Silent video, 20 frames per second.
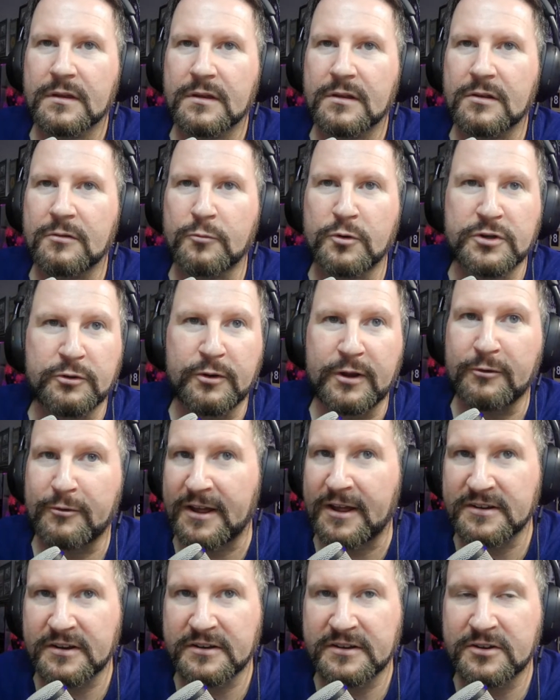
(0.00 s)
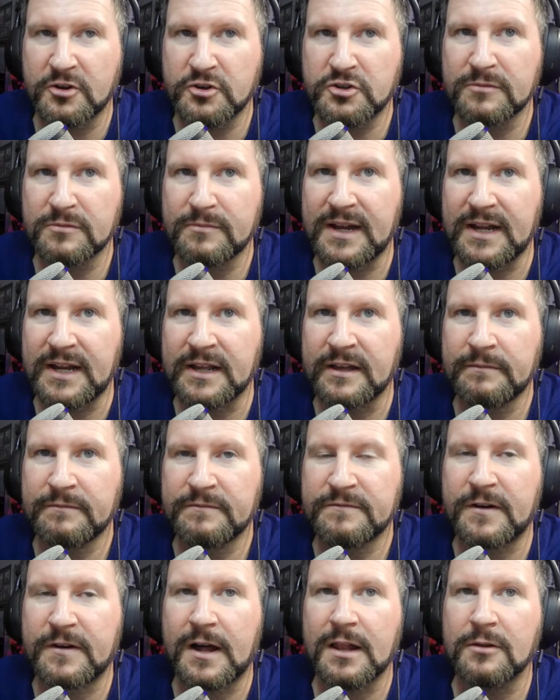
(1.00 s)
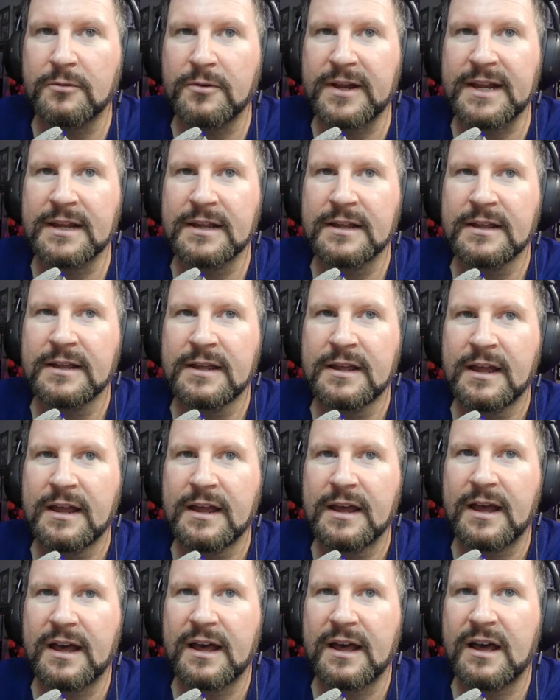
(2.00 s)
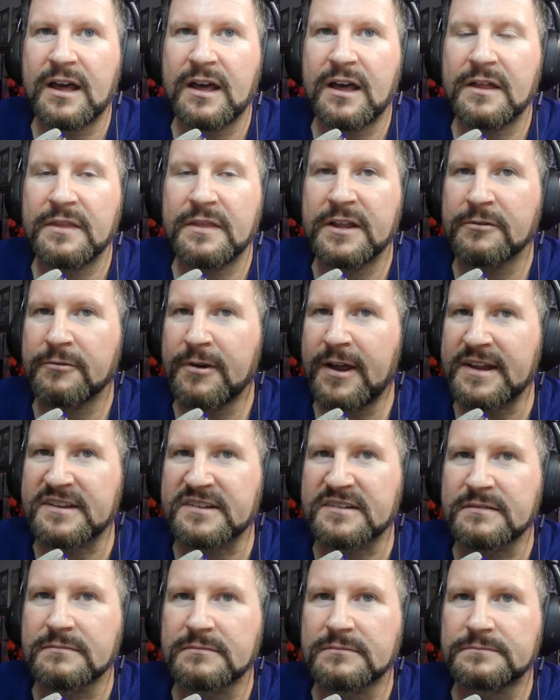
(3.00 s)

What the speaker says: were doing rounds on social media following the arrest.